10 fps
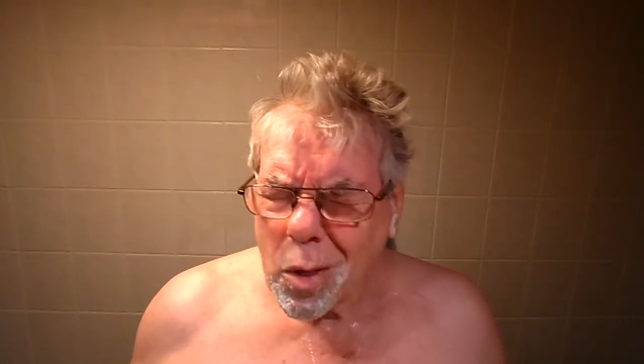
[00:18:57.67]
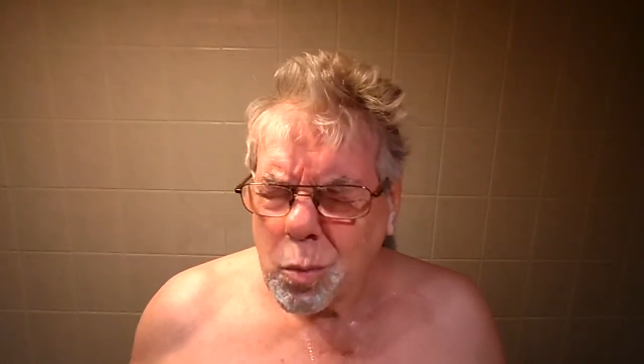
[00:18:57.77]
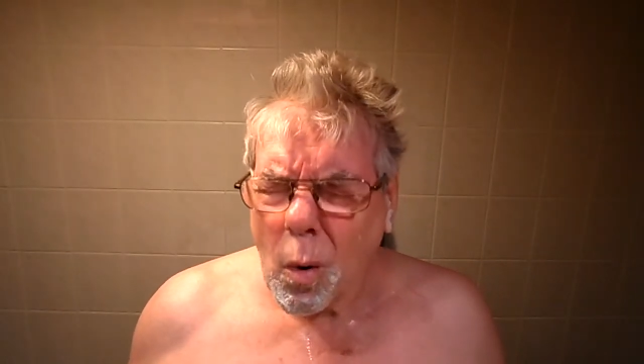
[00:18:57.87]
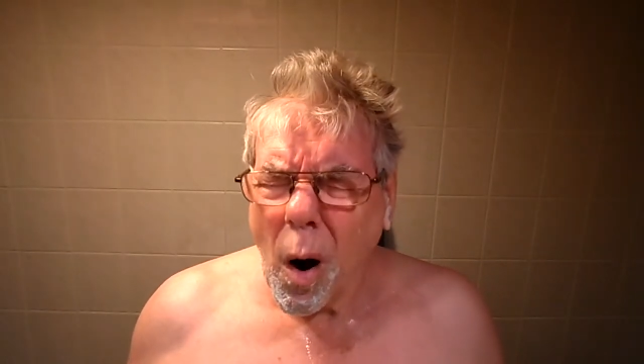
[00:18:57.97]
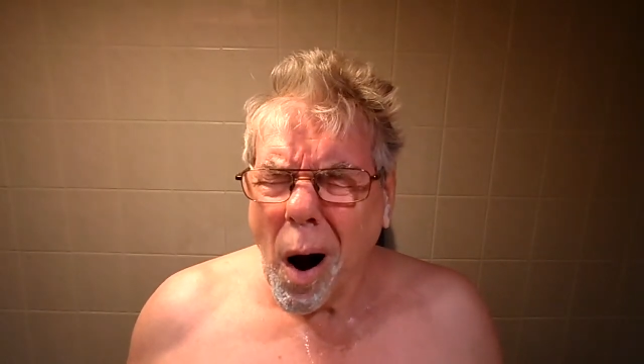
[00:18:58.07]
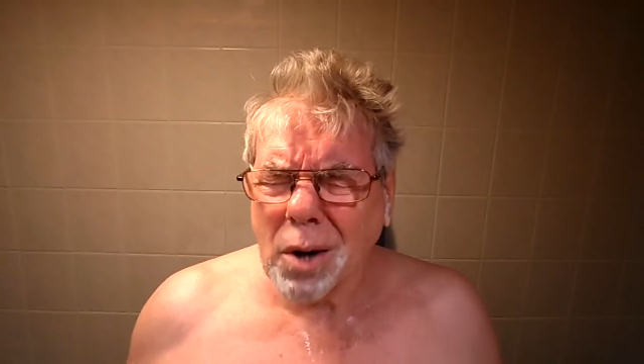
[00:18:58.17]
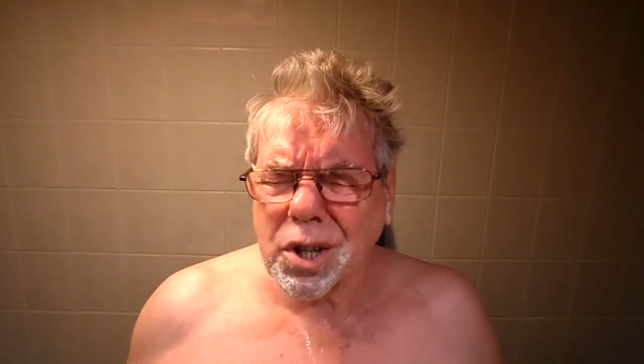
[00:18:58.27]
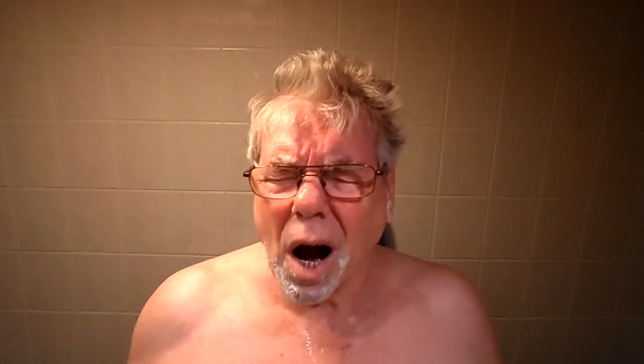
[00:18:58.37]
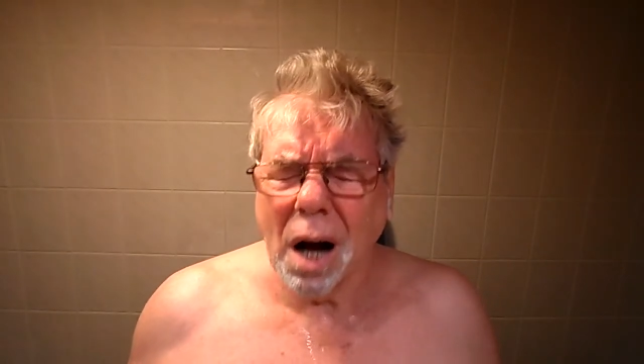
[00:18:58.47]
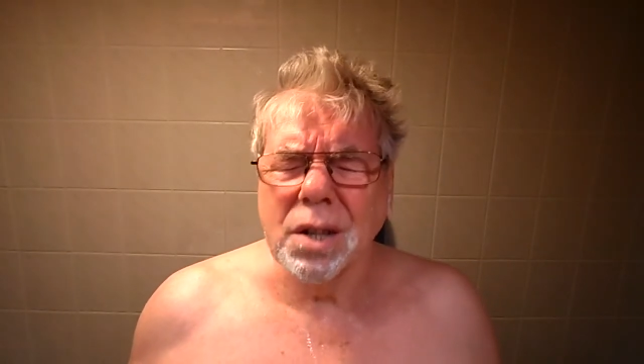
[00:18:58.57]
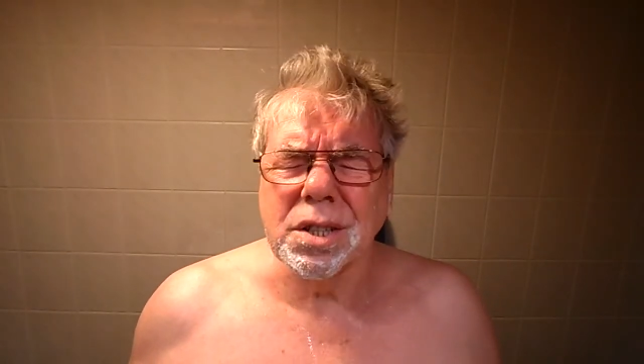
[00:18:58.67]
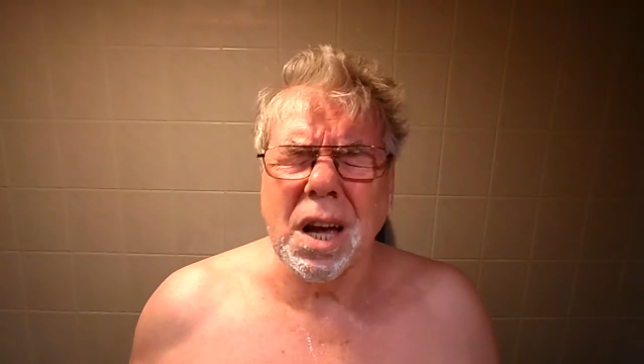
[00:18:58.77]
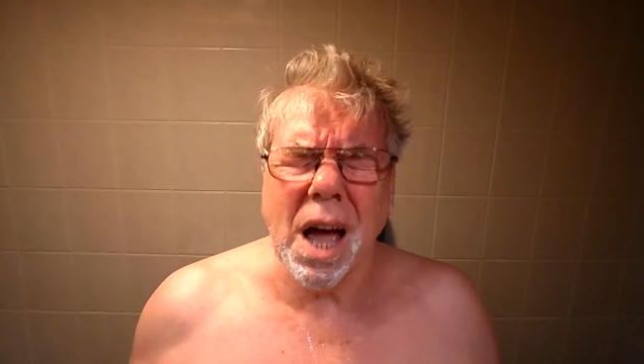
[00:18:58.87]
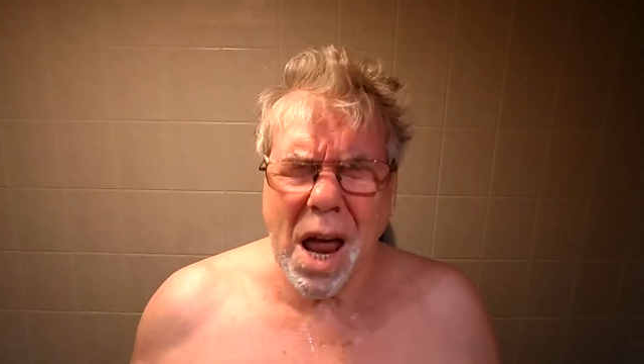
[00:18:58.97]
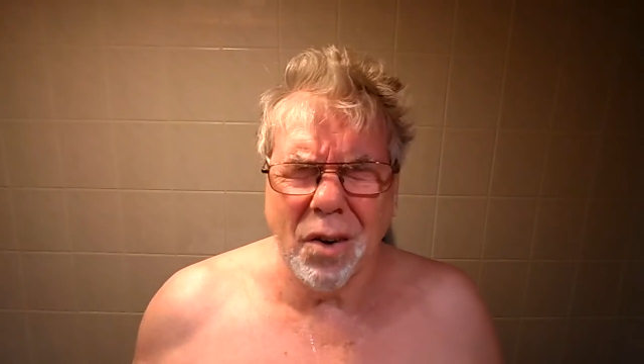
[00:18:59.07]
With water,
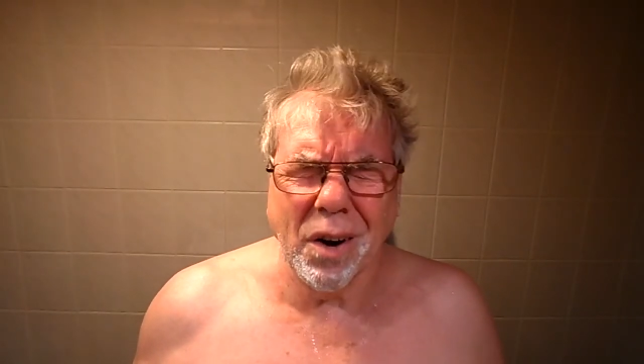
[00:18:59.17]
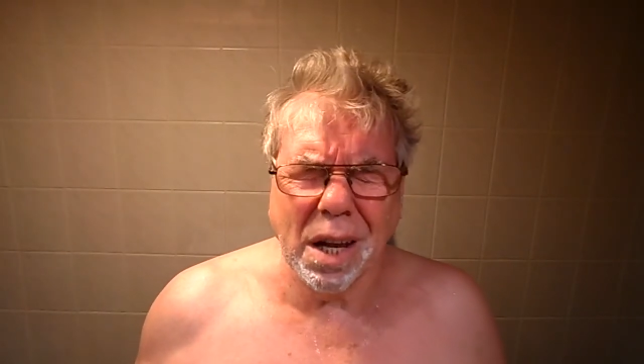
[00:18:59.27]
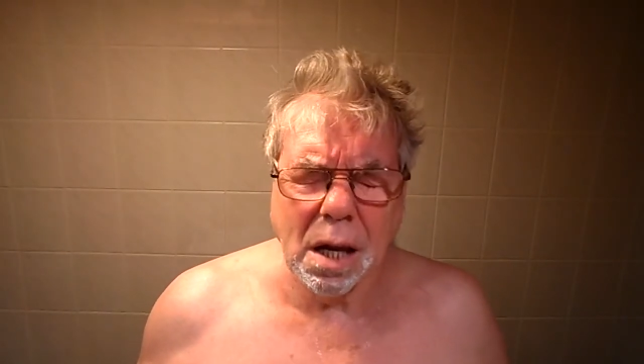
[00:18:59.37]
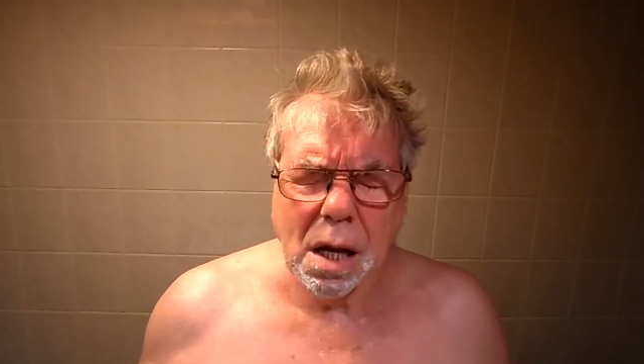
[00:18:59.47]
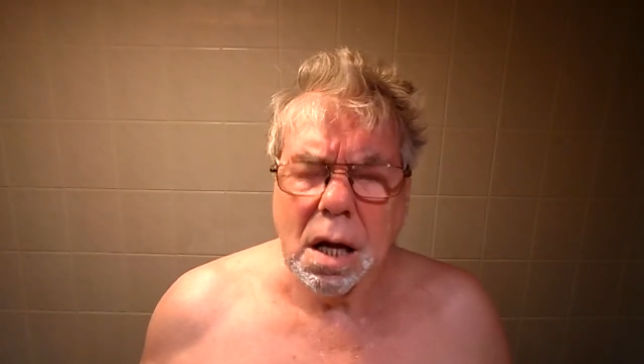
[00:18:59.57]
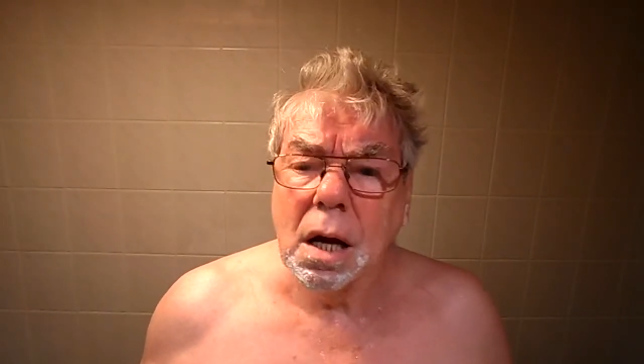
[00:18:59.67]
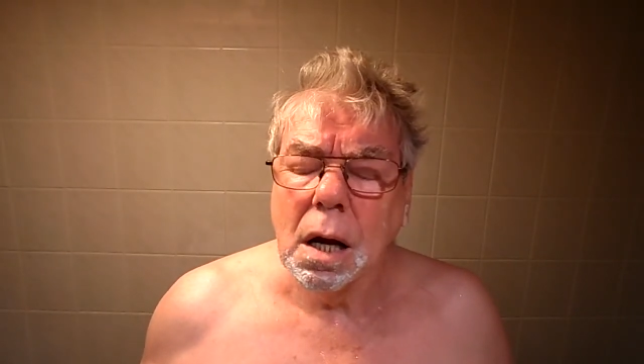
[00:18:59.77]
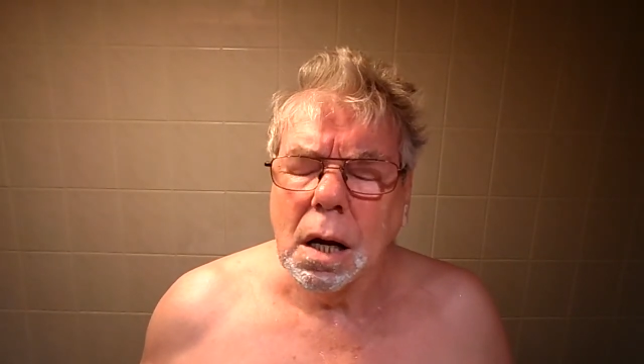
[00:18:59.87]
dear Henry,